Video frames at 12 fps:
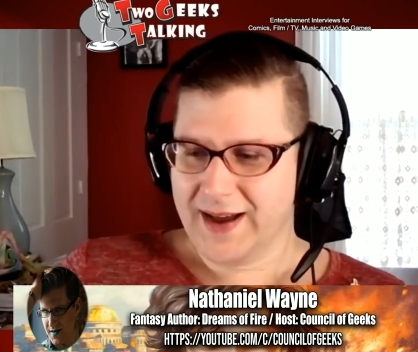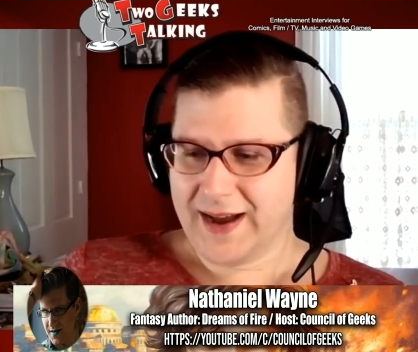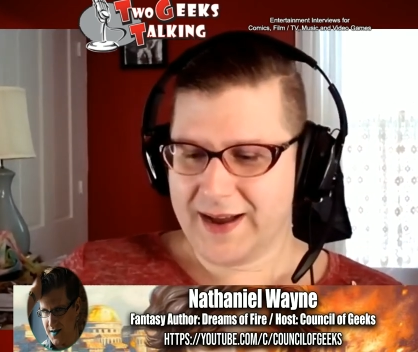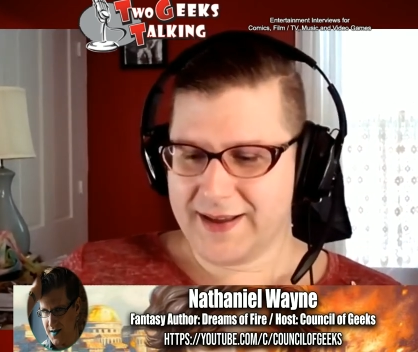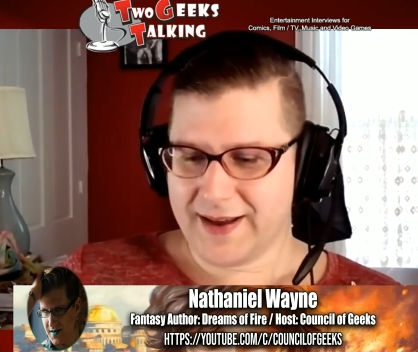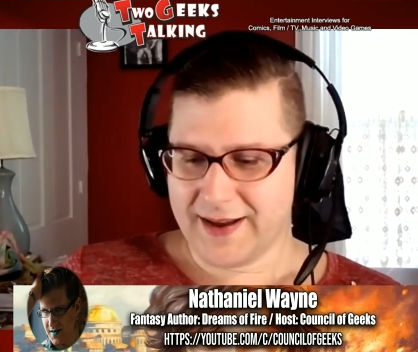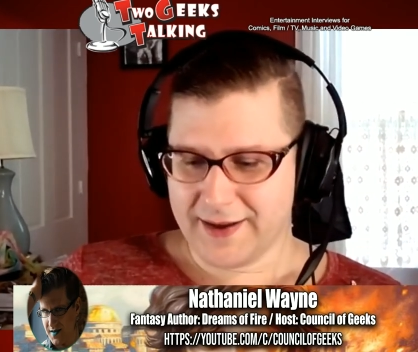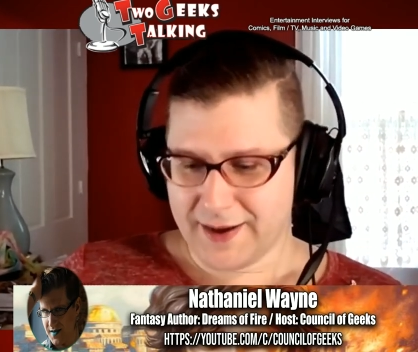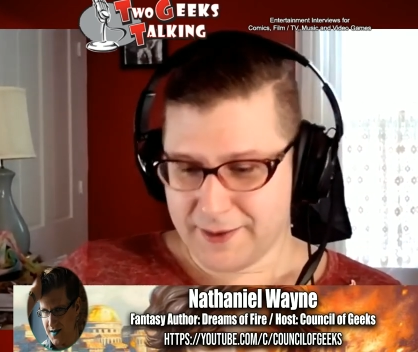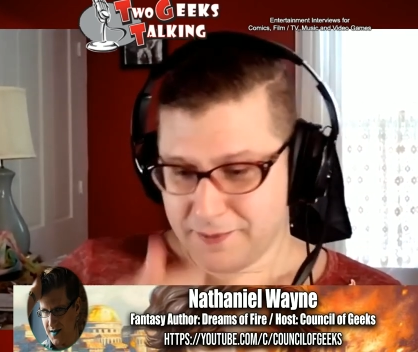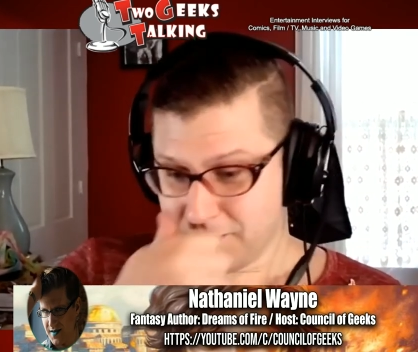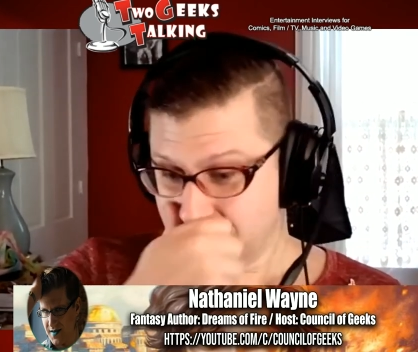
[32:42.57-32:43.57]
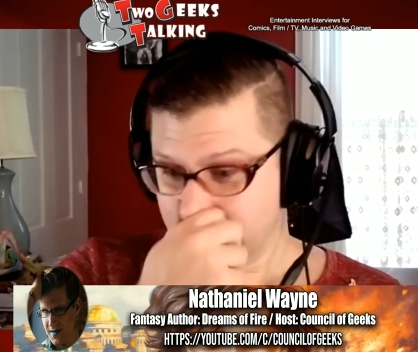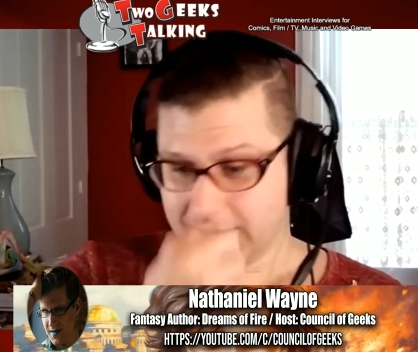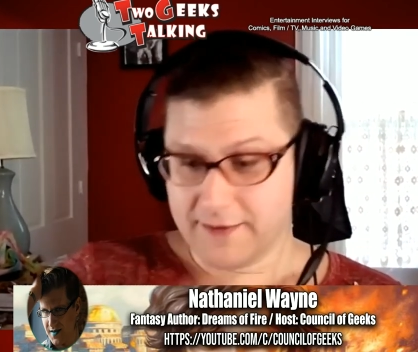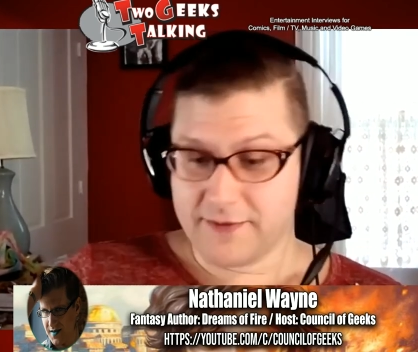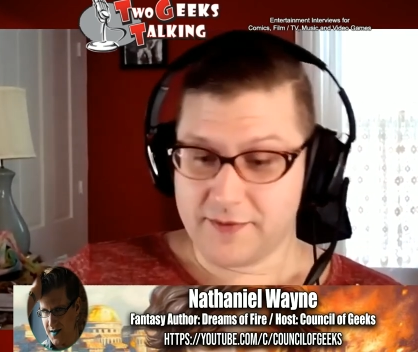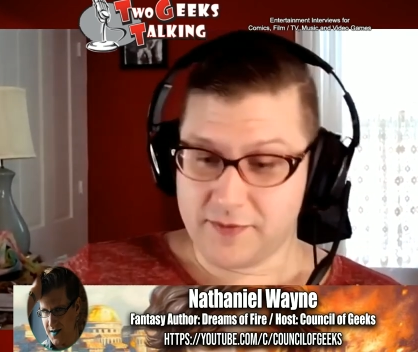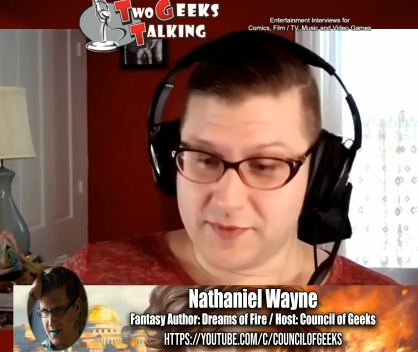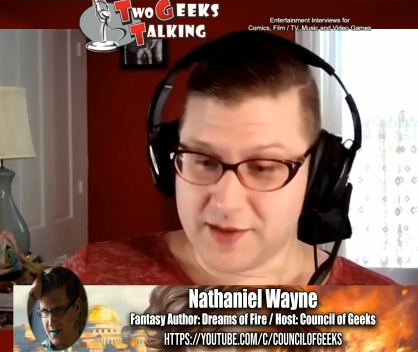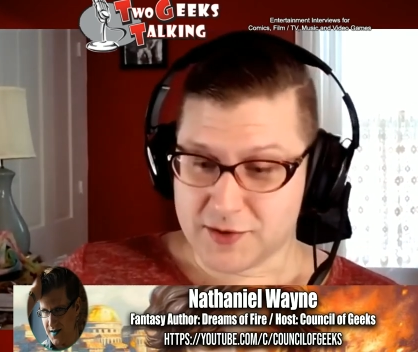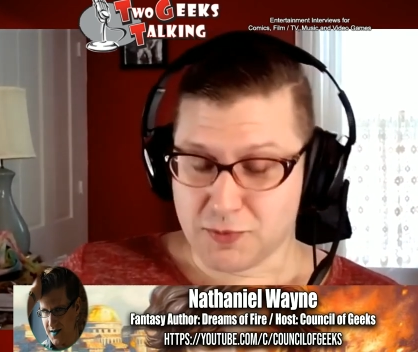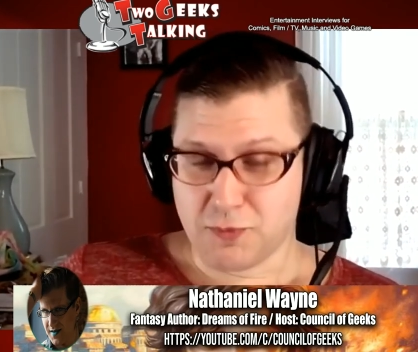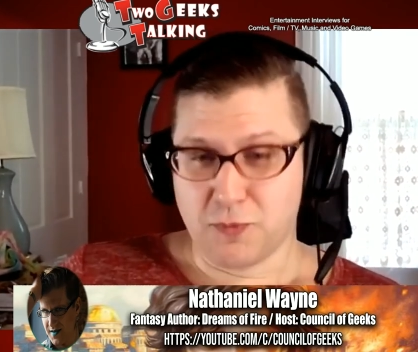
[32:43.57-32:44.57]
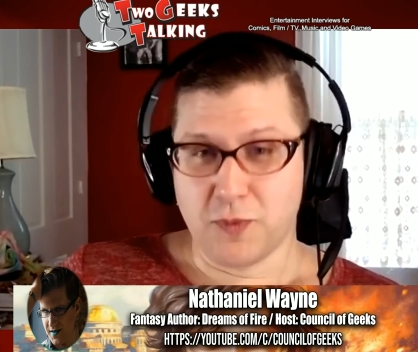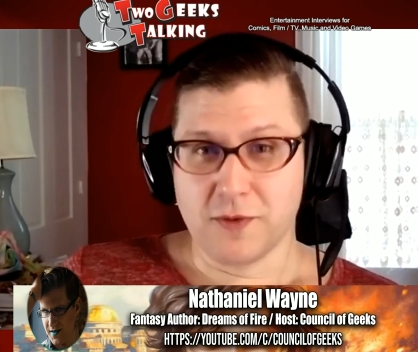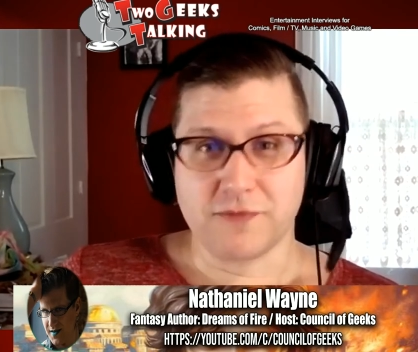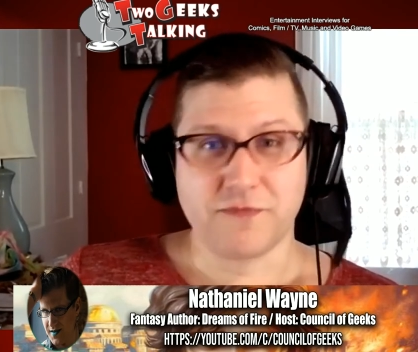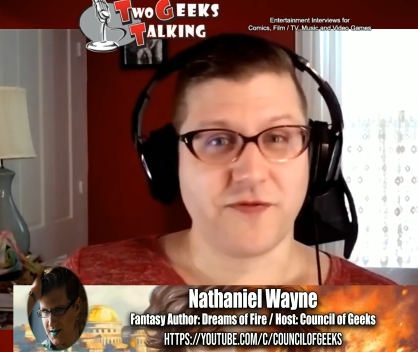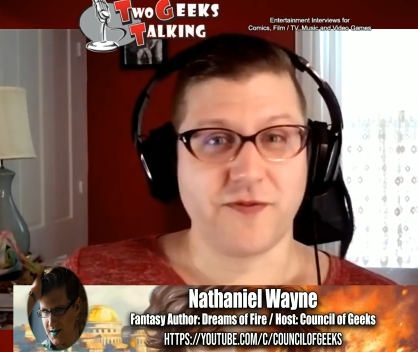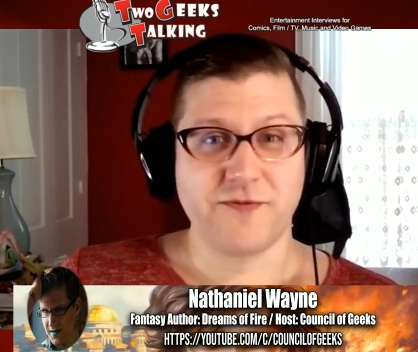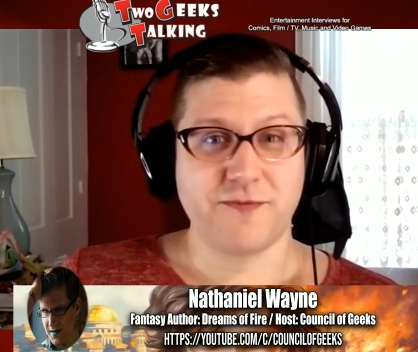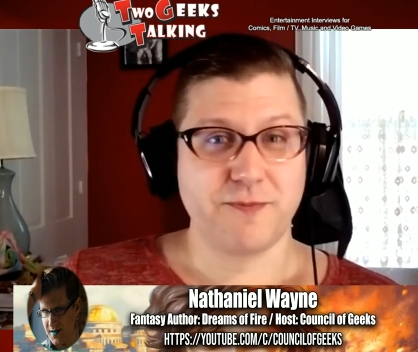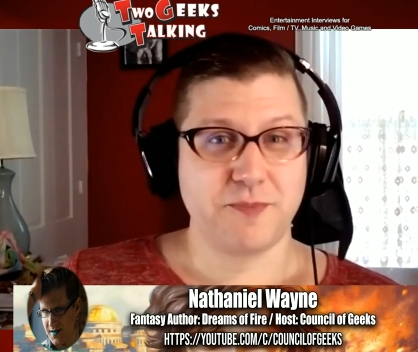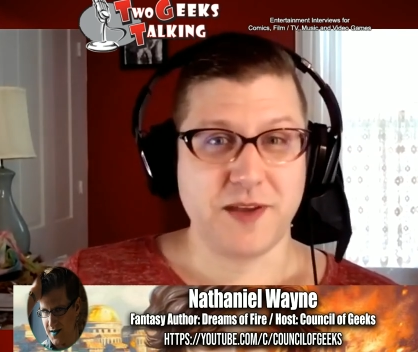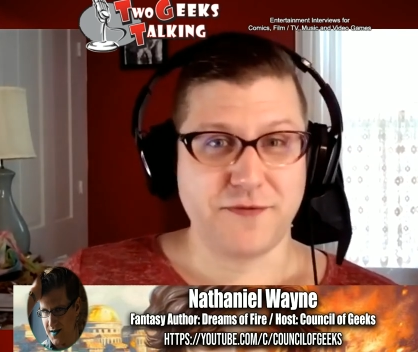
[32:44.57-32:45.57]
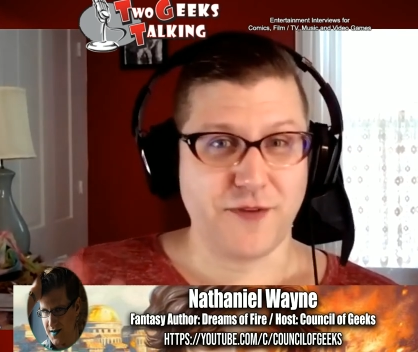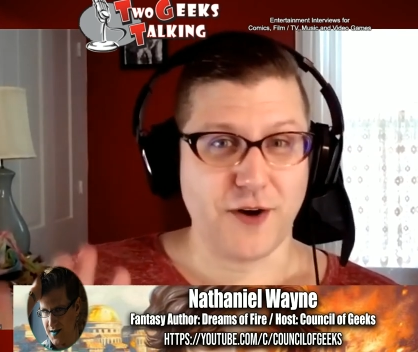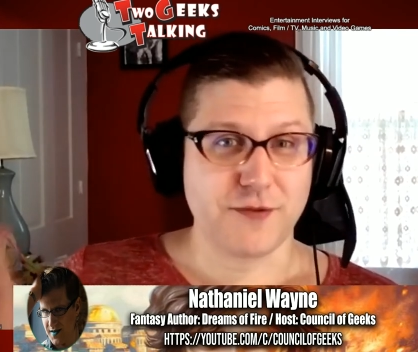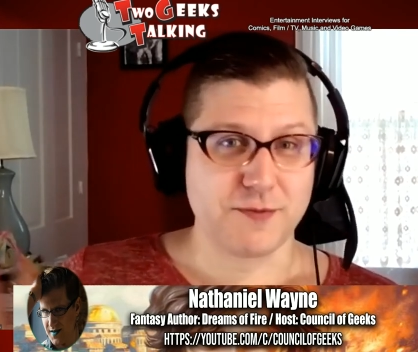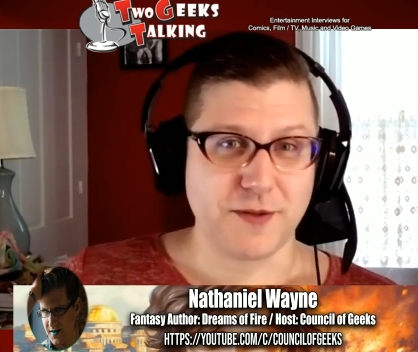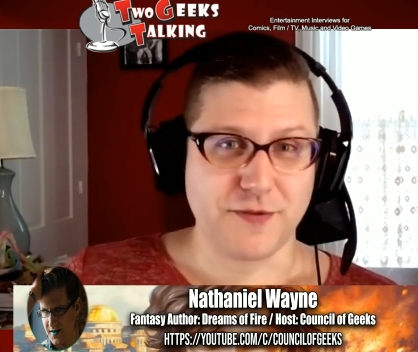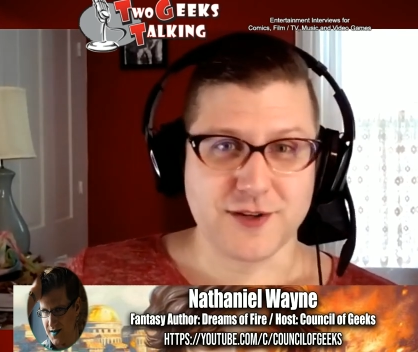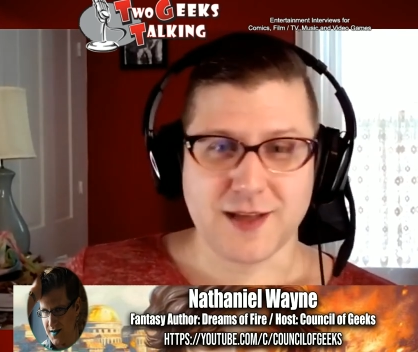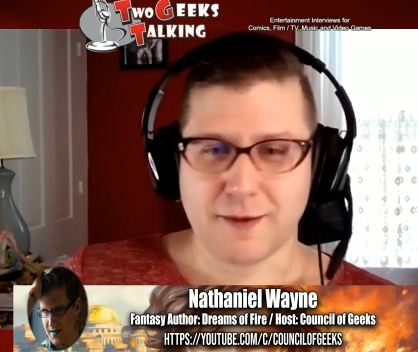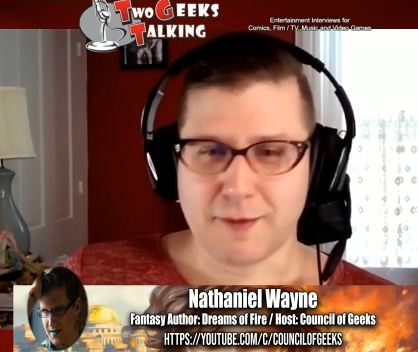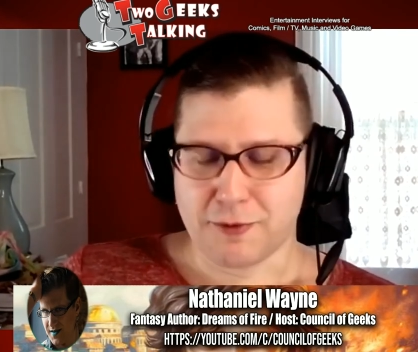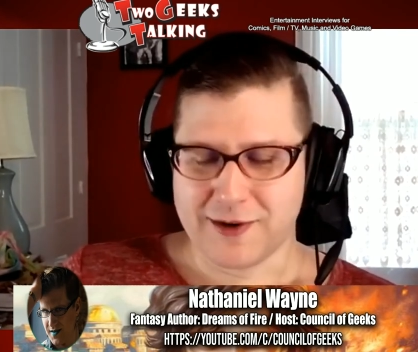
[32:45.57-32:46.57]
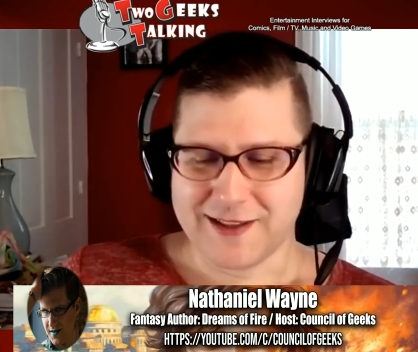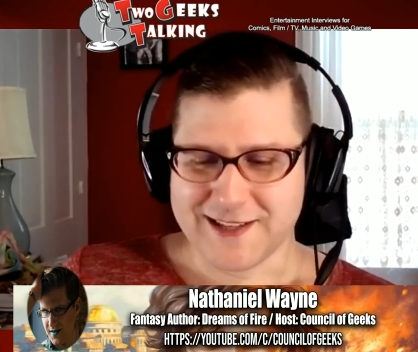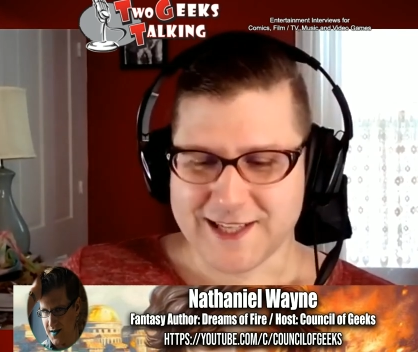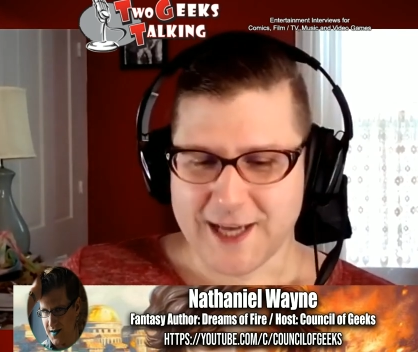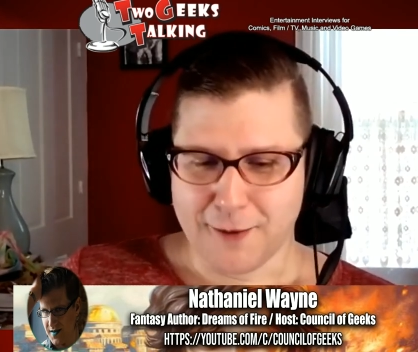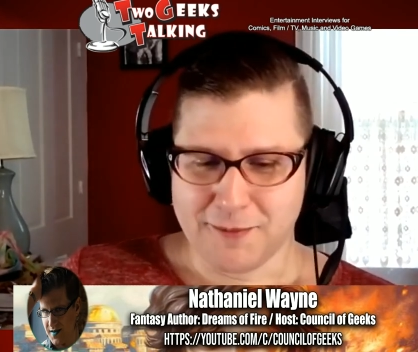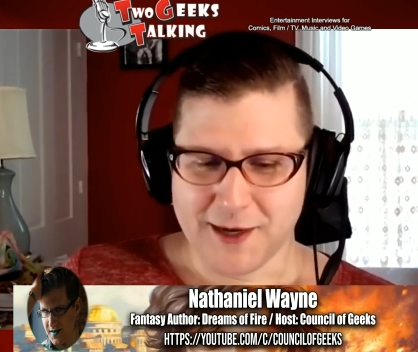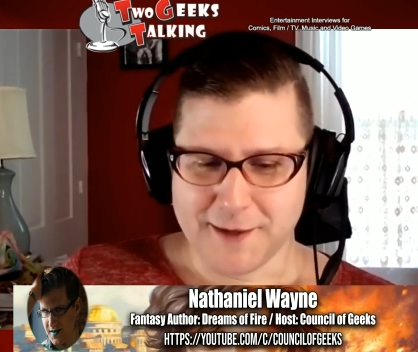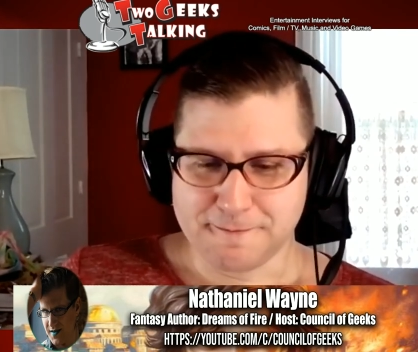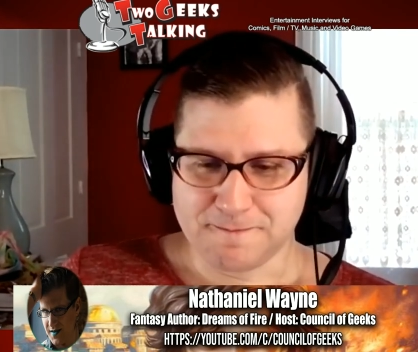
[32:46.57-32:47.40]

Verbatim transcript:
Speaker 1: I, I I'm, i this will be far from the first time I pointed this out, but